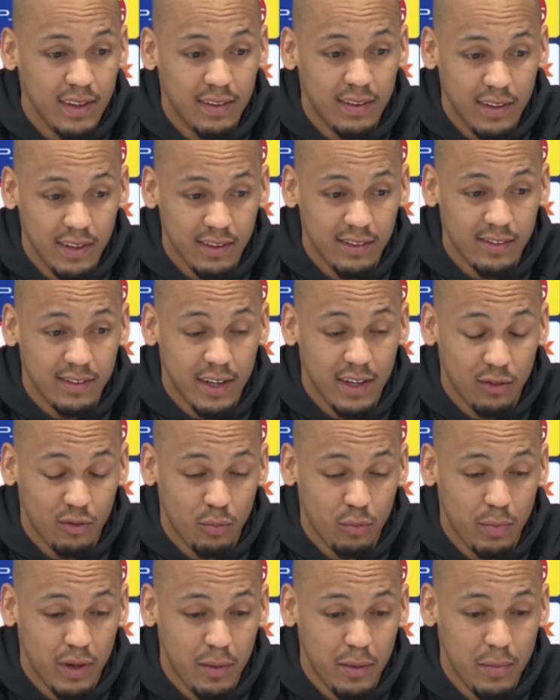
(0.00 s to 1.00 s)
the things
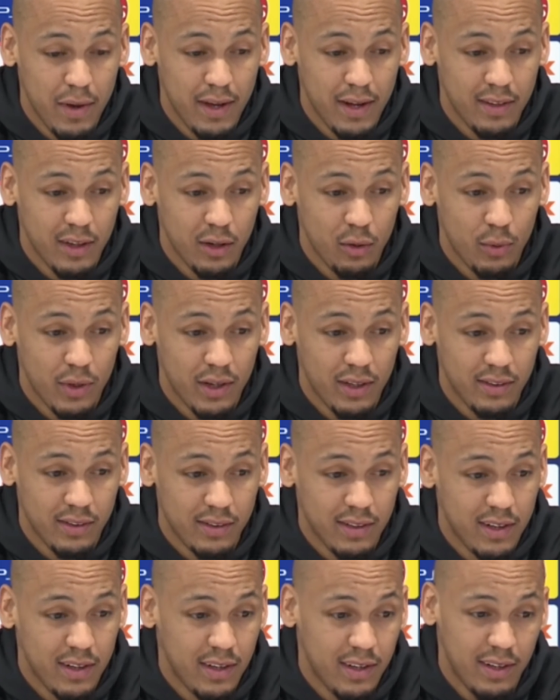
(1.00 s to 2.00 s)
started to play better,
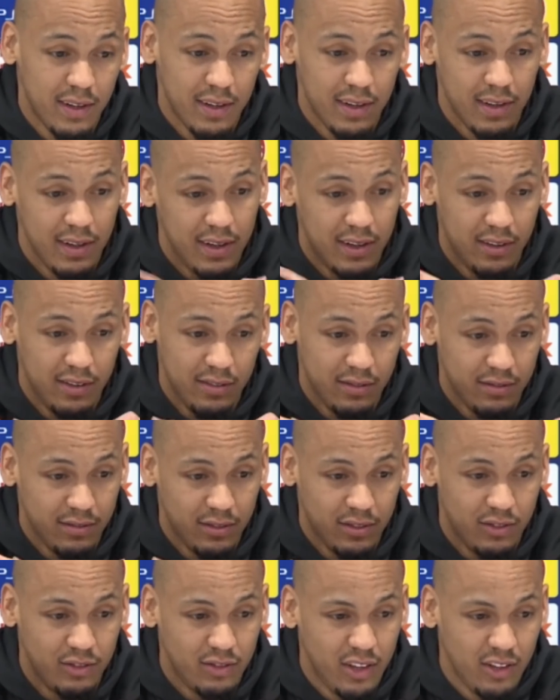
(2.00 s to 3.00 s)
was
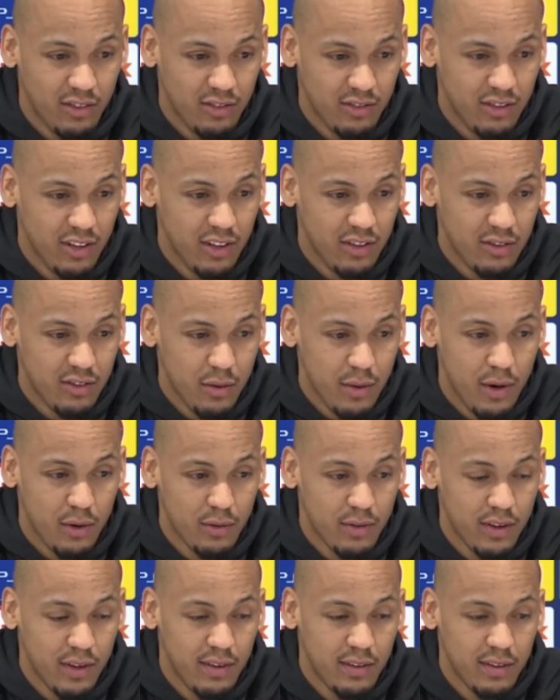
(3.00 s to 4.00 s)
change
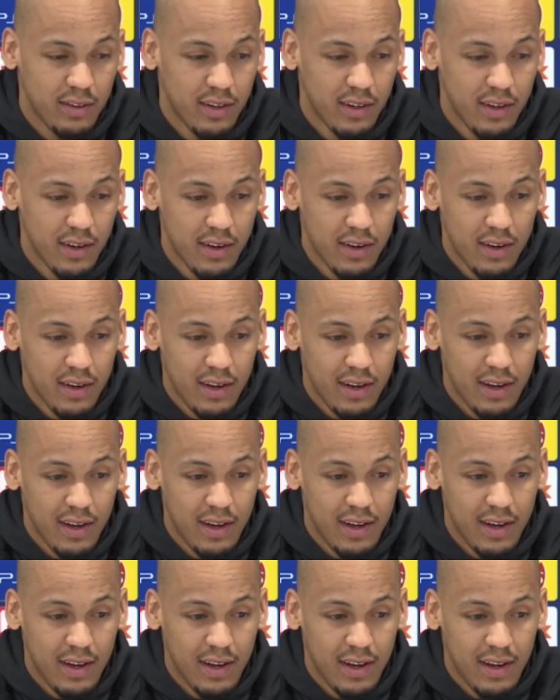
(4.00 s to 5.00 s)
around, and
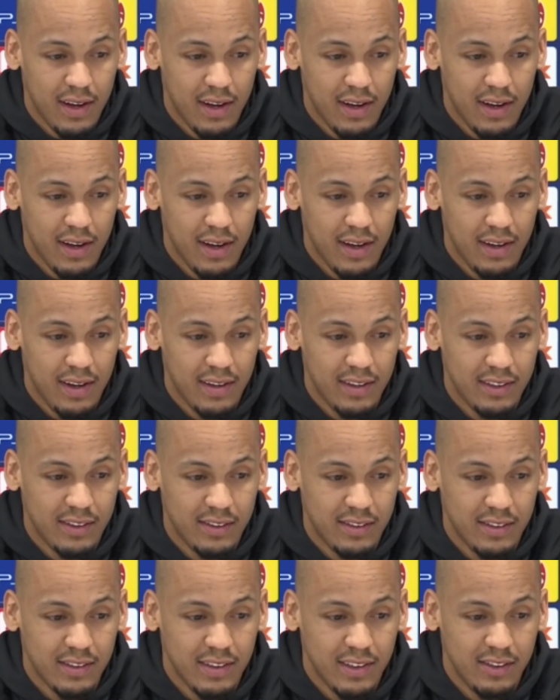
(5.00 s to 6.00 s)

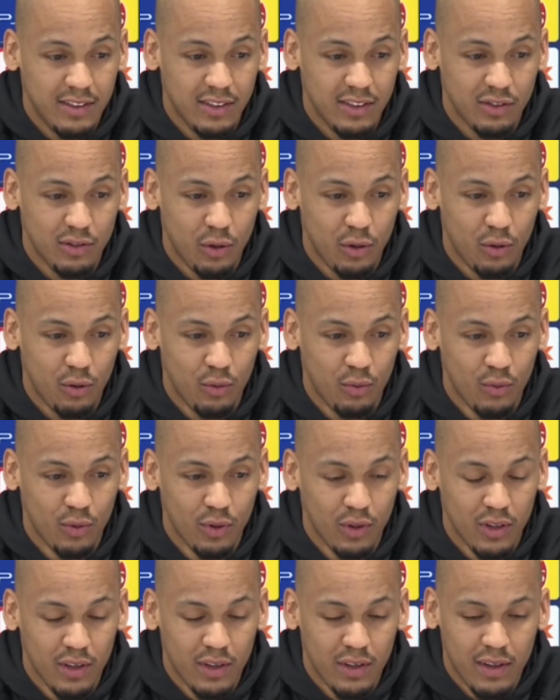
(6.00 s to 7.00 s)
the
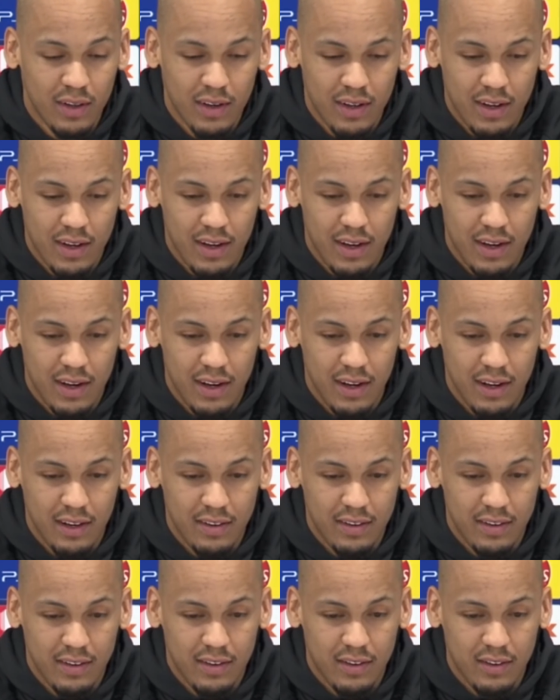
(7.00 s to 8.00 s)
season
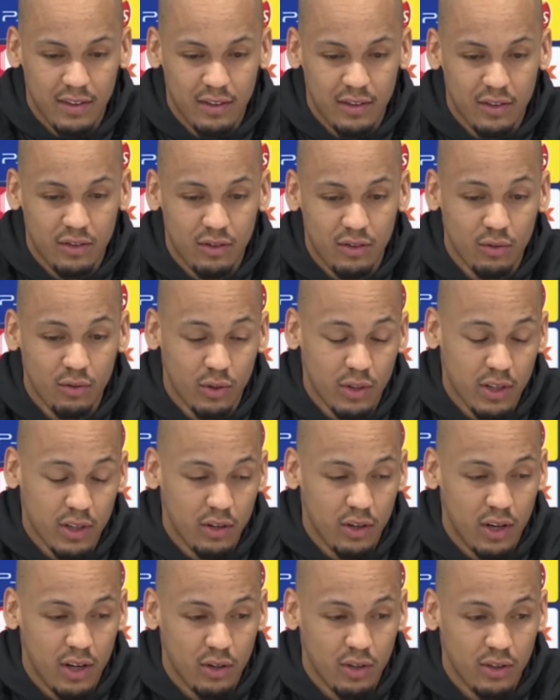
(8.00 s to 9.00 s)
took
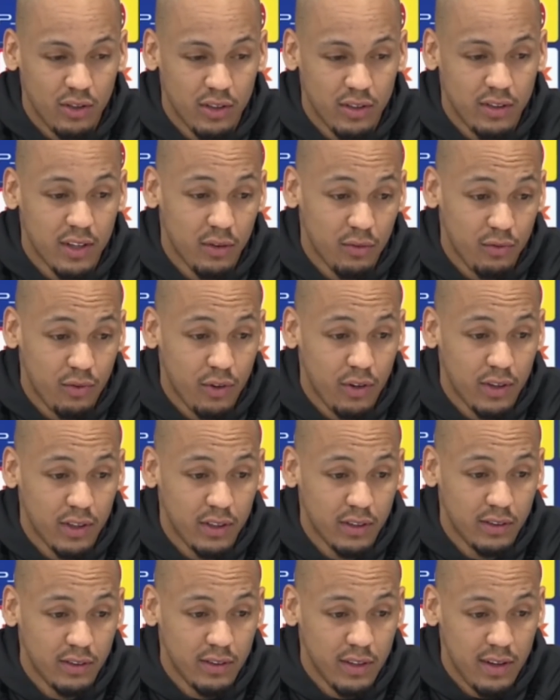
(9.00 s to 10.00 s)
another turn for
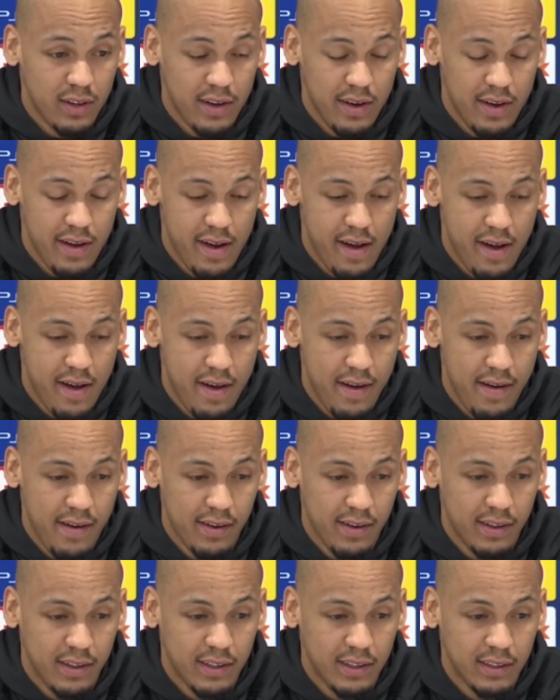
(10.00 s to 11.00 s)
us
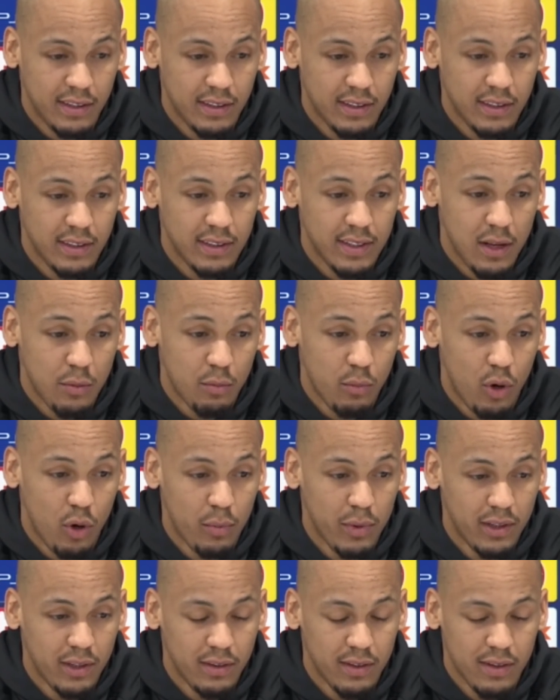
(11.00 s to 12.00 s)
in that
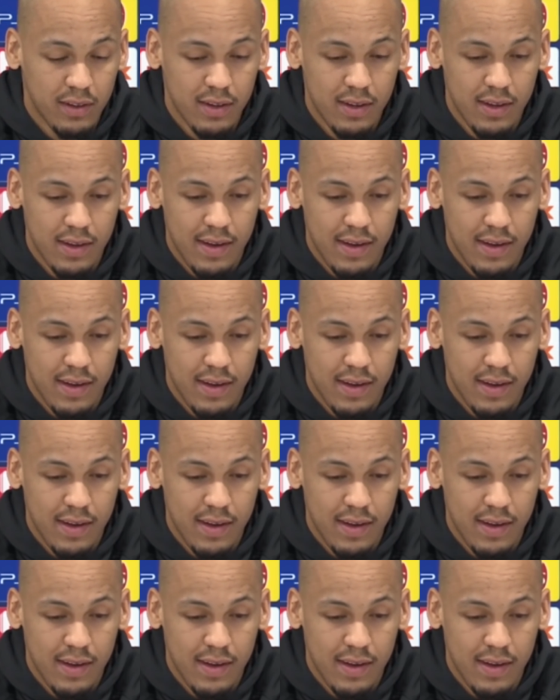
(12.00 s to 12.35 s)
moment.